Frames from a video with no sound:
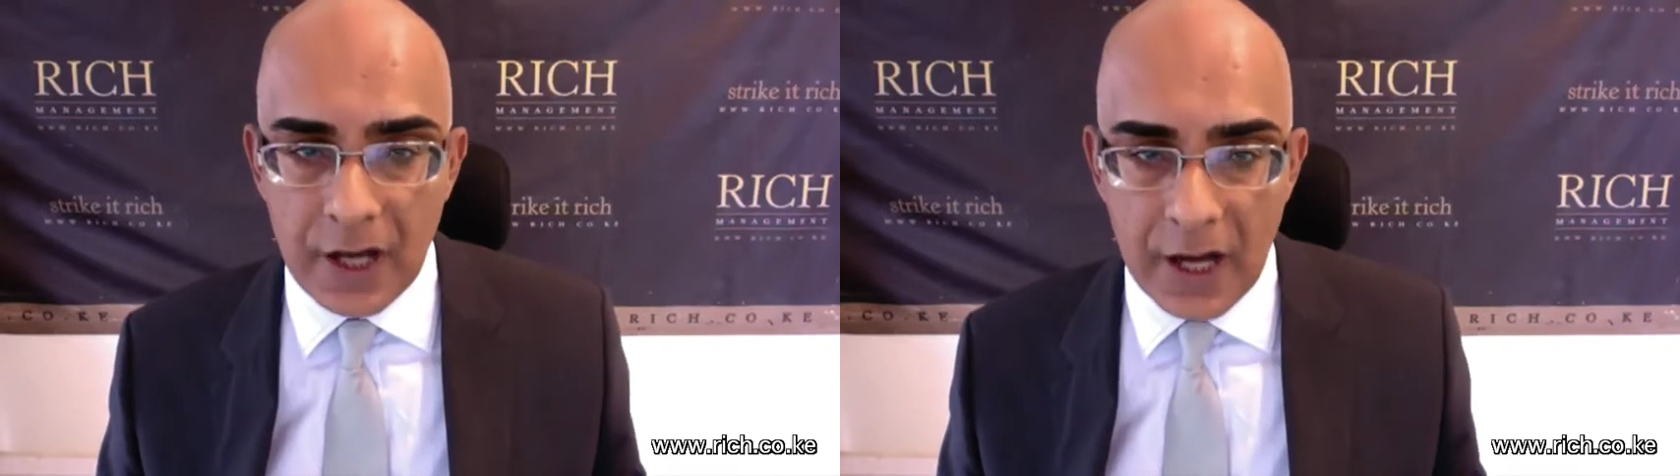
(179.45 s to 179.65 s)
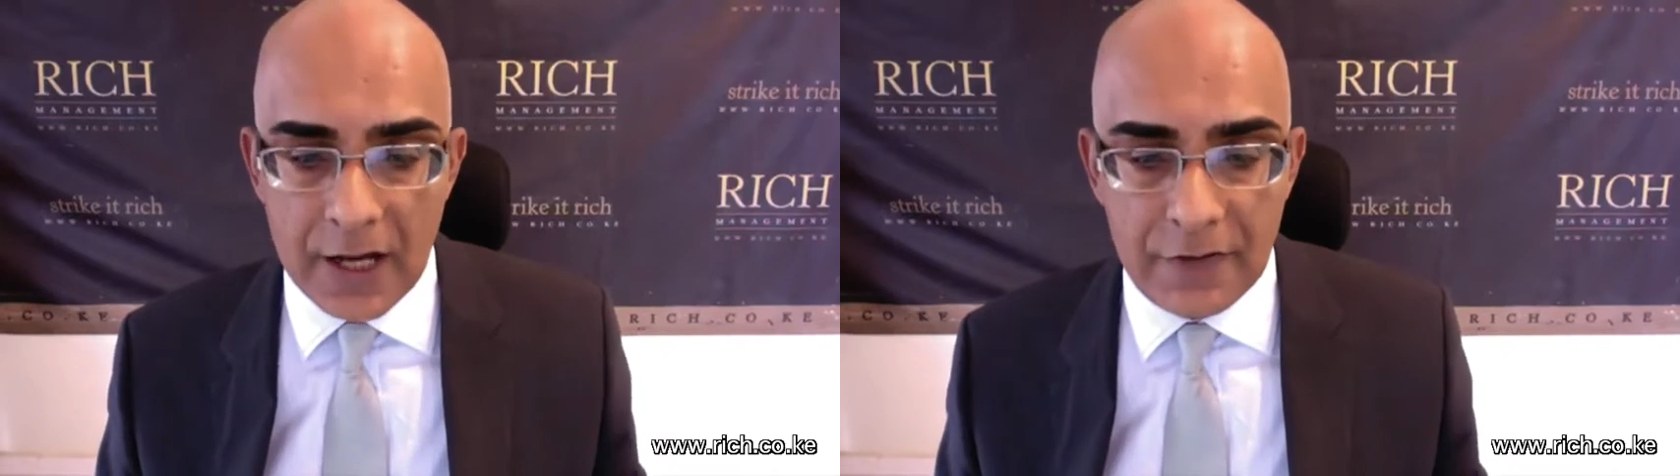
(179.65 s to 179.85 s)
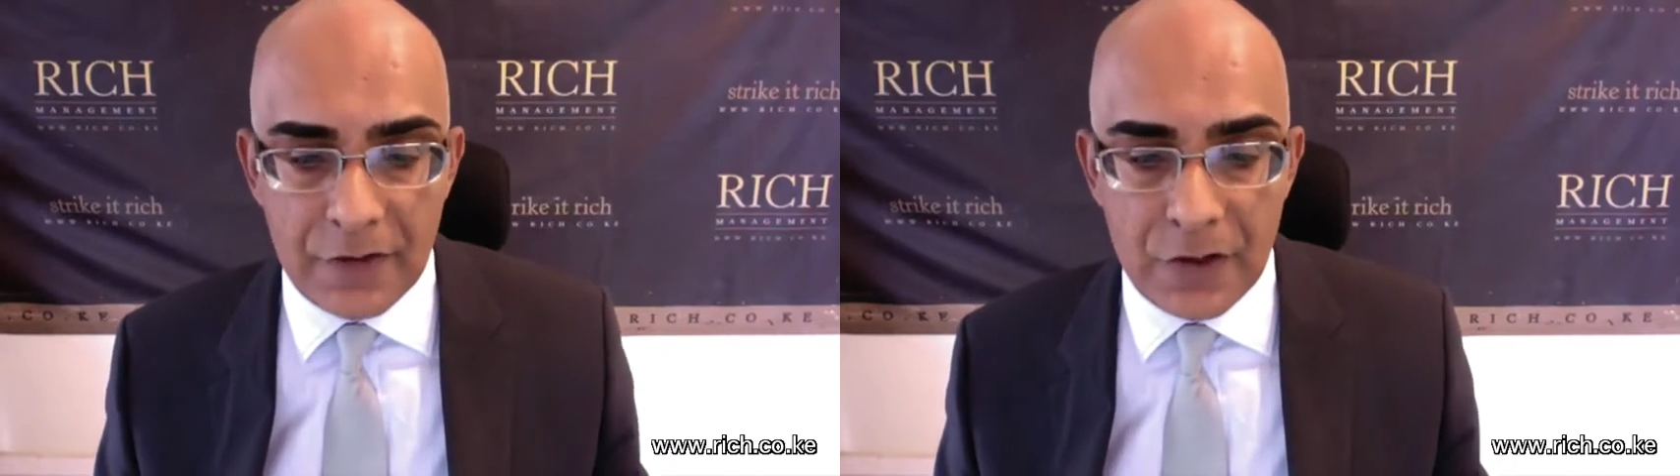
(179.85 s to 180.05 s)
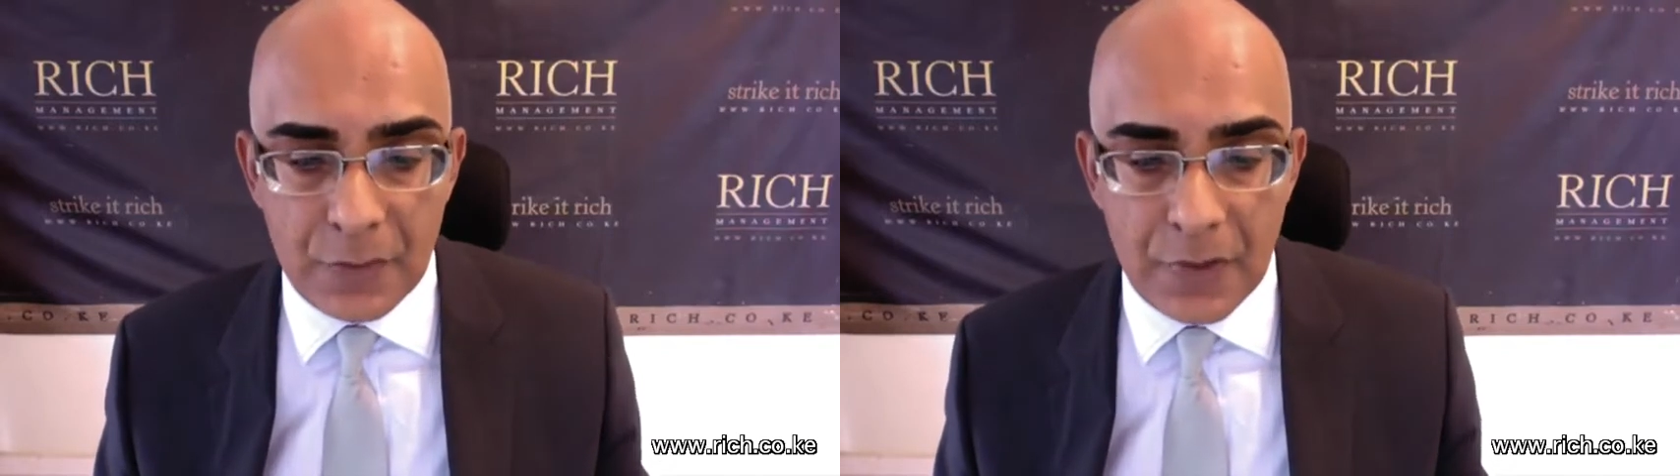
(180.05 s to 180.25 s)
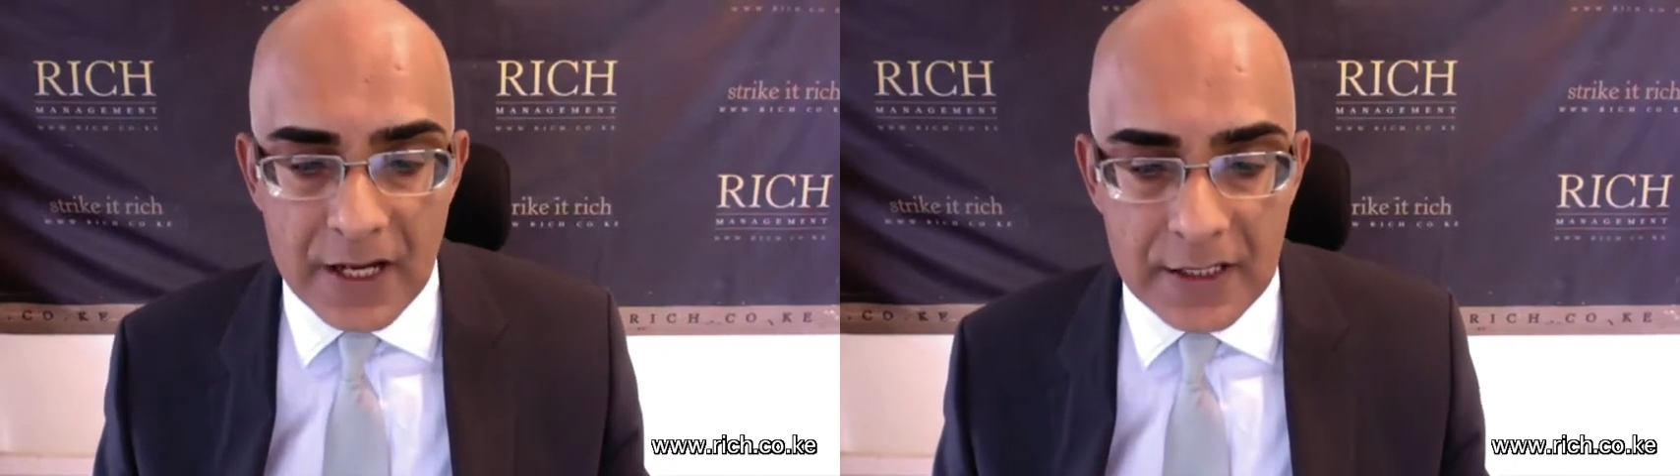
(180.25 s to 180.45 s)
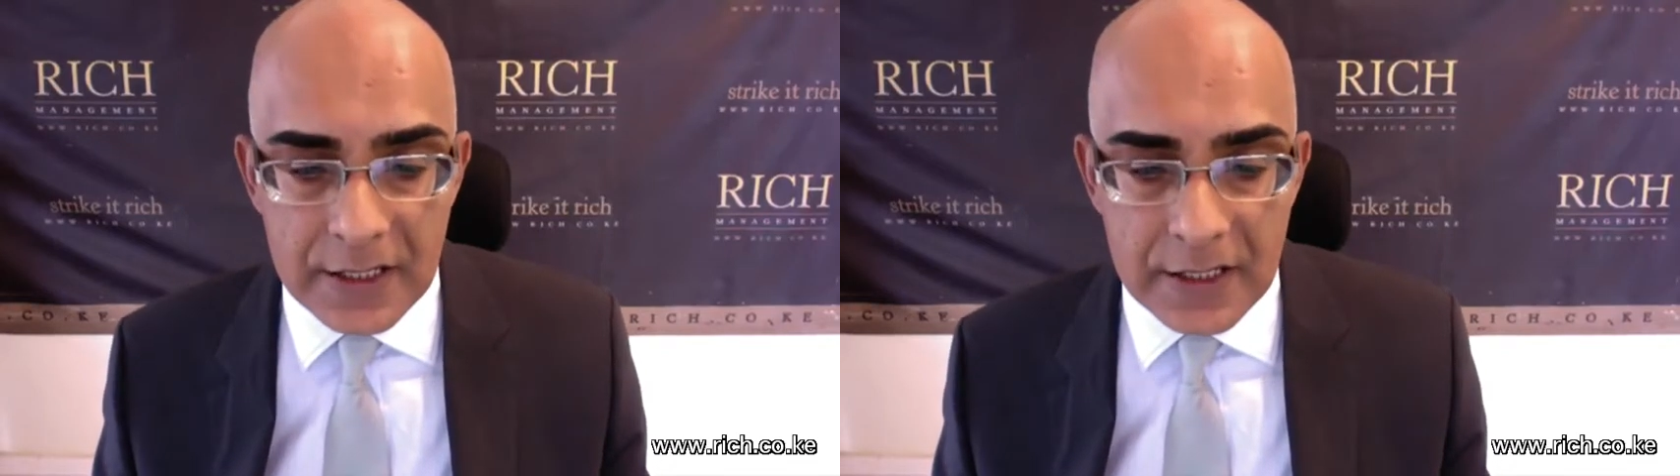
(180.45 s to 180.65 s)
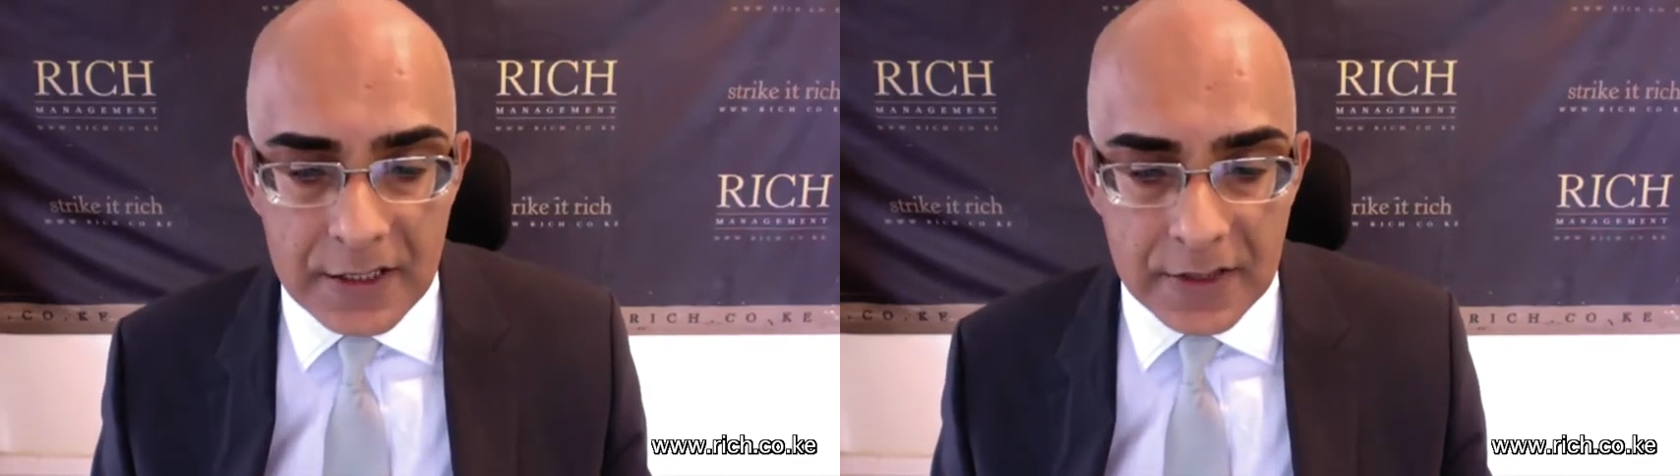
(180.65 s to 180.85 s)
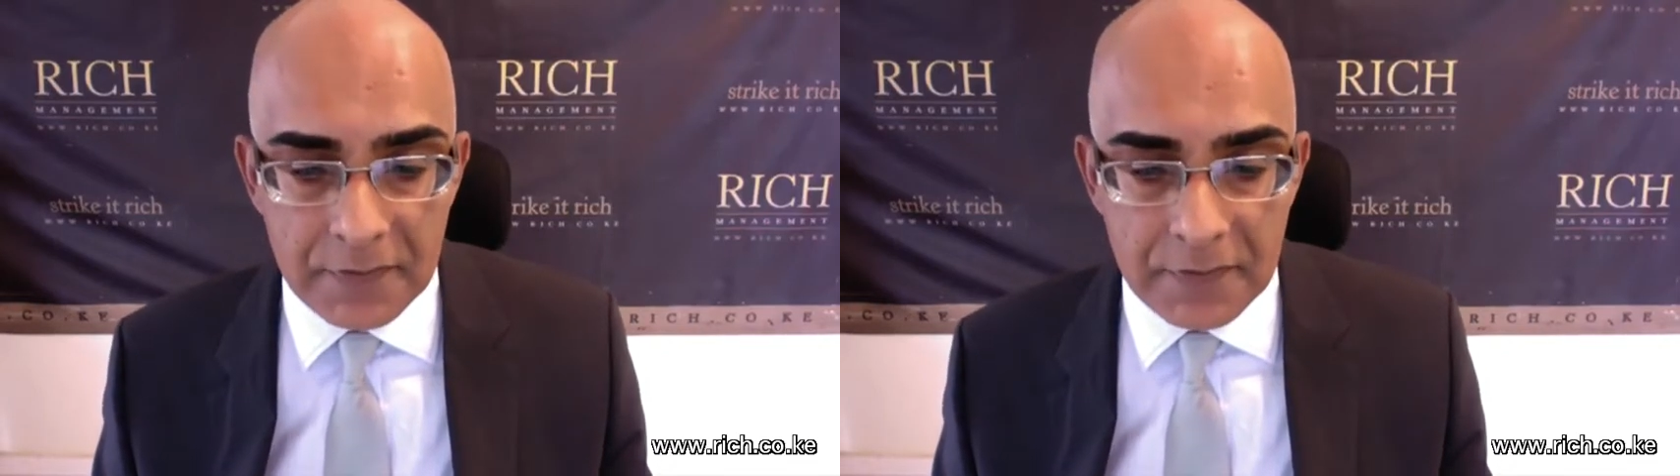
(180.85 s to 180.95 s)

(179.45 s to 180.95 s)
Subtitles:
high food prices,